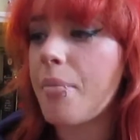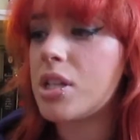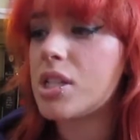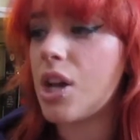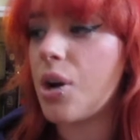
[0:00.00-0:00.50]

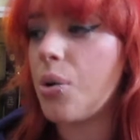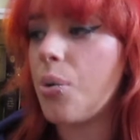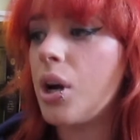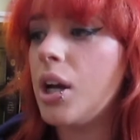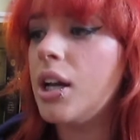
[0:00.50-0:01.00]

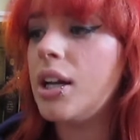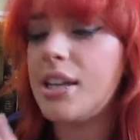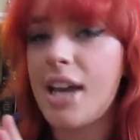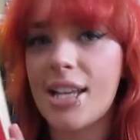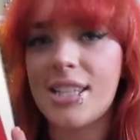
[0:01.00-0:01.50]
So
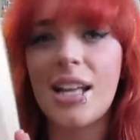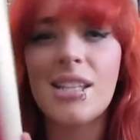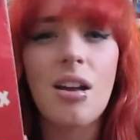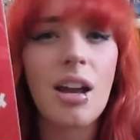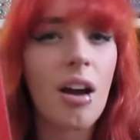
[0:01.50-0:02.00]
yes,
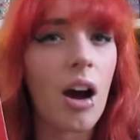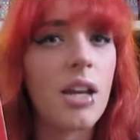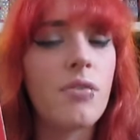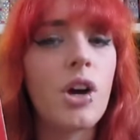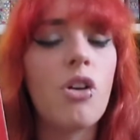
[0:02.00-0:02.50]
that's all I
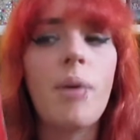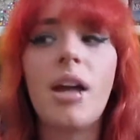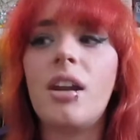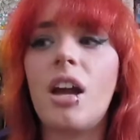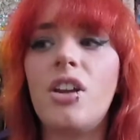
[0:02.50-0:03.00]
kind of know
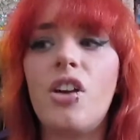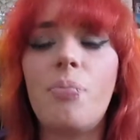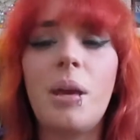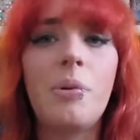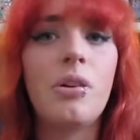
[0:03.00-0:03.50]
about it. I know
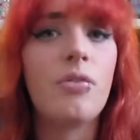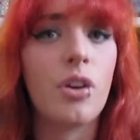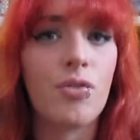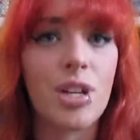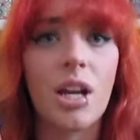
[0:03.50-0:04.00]
people who've
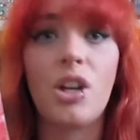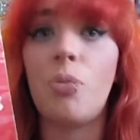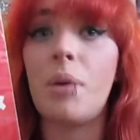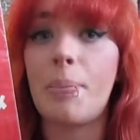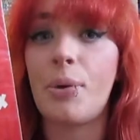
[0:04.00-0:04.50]
loved it, I
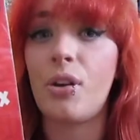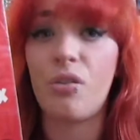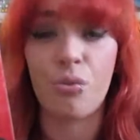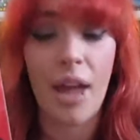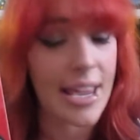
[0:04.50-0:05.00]
know people
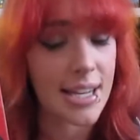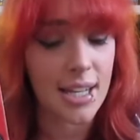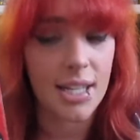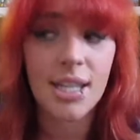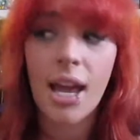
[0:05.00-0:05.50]
who've hated
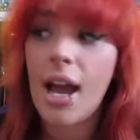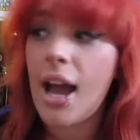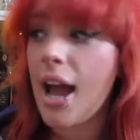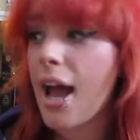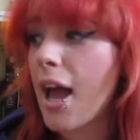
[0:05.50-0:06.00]
it,
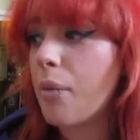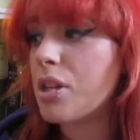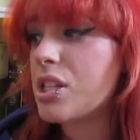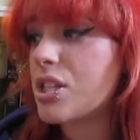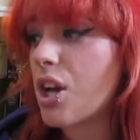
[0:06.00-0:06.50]

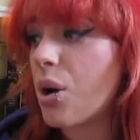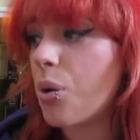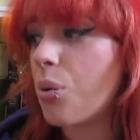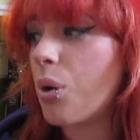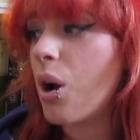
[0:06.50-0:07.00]

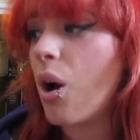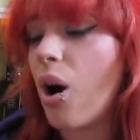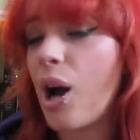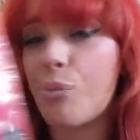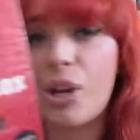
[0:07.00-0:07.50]
so
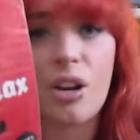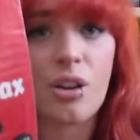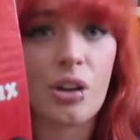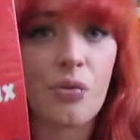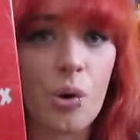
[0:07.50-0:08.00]
I'm really
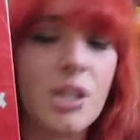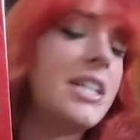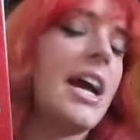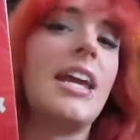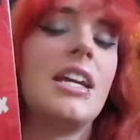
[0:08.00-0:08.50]
looking forward
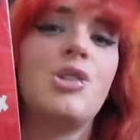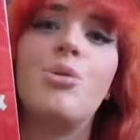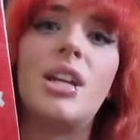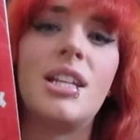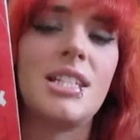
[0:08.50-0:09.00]
to getting into
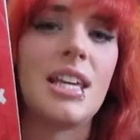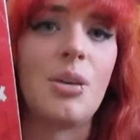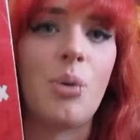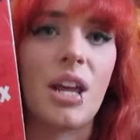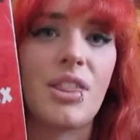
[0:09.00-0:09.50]
it and
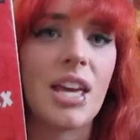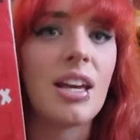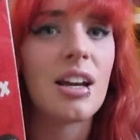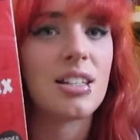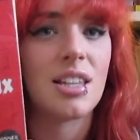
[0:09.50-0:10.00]
seeing what I
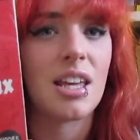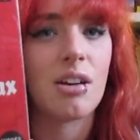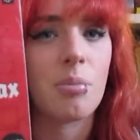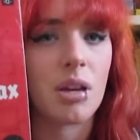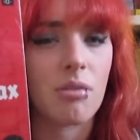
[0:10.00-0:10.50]
think, because I think
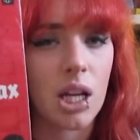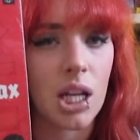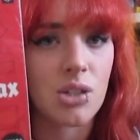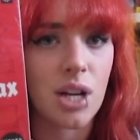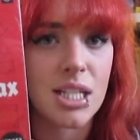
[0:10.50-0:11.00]
it'll be a really
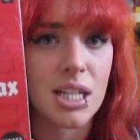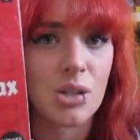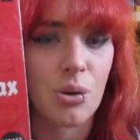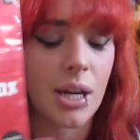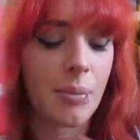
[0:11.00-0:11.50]
interesting
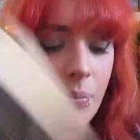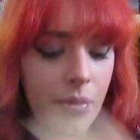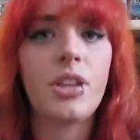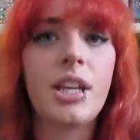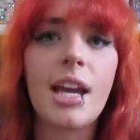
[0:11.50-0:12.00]
story.
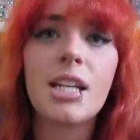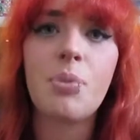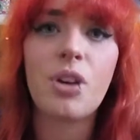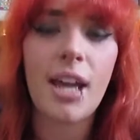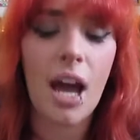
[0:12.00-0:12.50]
The next
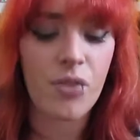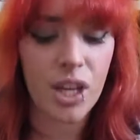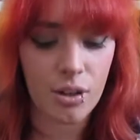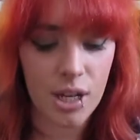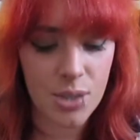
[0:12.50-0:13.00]
book I have
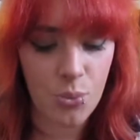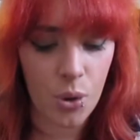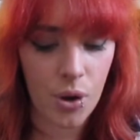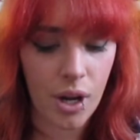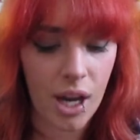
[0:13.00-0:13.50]
here is
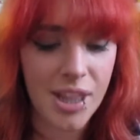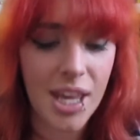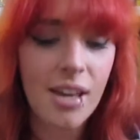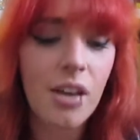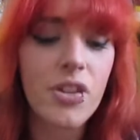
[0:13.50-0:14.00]
one I
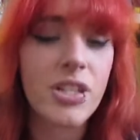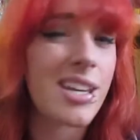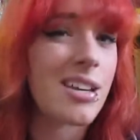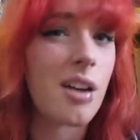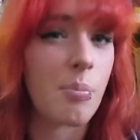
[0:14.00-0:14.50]
think I've
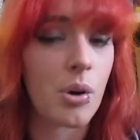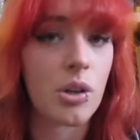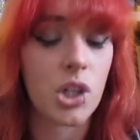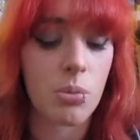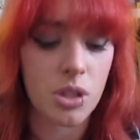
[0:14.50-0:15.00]
seen on
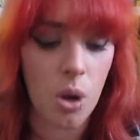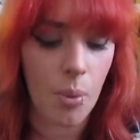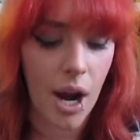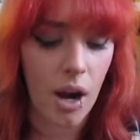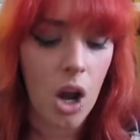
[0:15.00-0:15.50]
BookTube
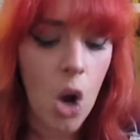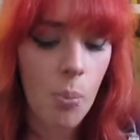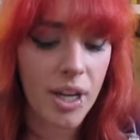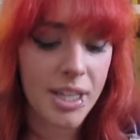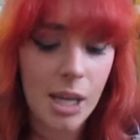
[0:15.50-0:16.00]
somewhere,
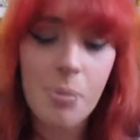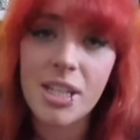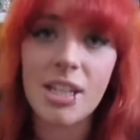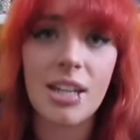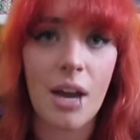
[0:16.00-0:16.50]
but I keep
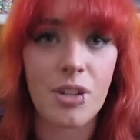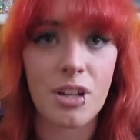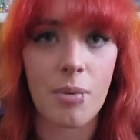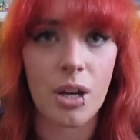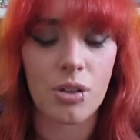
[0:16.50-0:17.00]
seeing it every
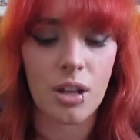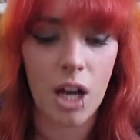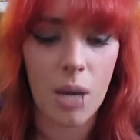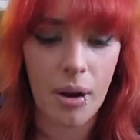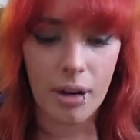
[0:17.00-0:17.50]
time I go to the
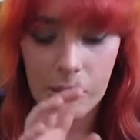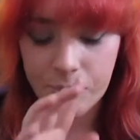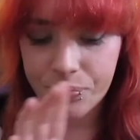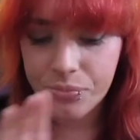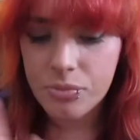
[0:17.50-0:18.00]
library,
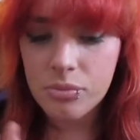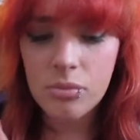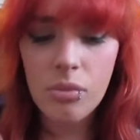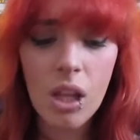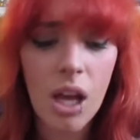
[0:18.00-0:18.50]

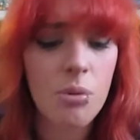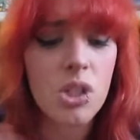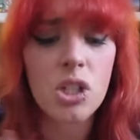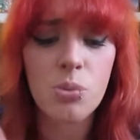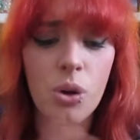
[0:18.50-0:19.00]
and it was
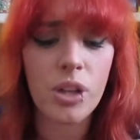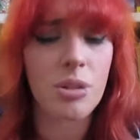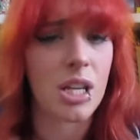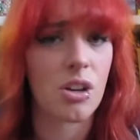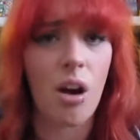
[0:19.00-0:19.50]
just one that
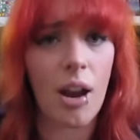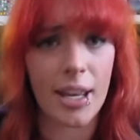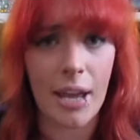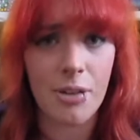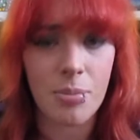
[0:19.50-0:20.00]
was like
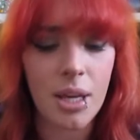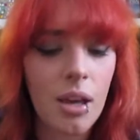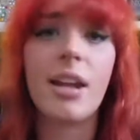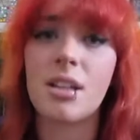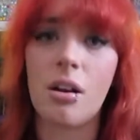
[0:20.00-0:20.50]
calling out to me,
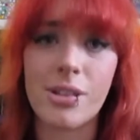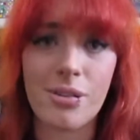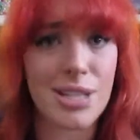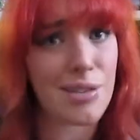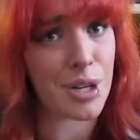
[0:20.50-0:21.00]
and it's also
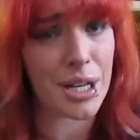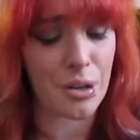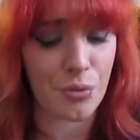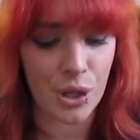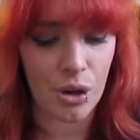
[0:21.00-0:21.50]
because I really
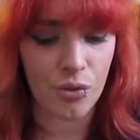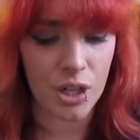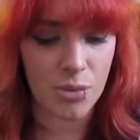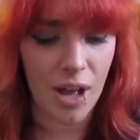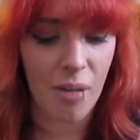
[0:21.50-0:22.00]
love the cover
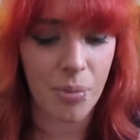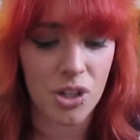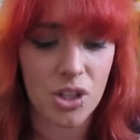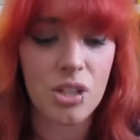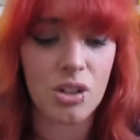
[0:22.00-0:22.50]
as well, but it
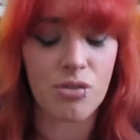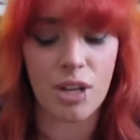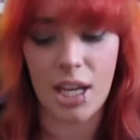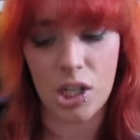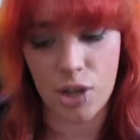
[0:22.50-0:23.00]
just looks
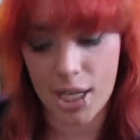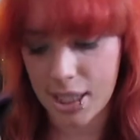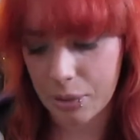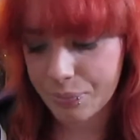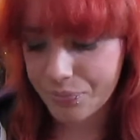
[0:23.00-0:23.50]
really interesting.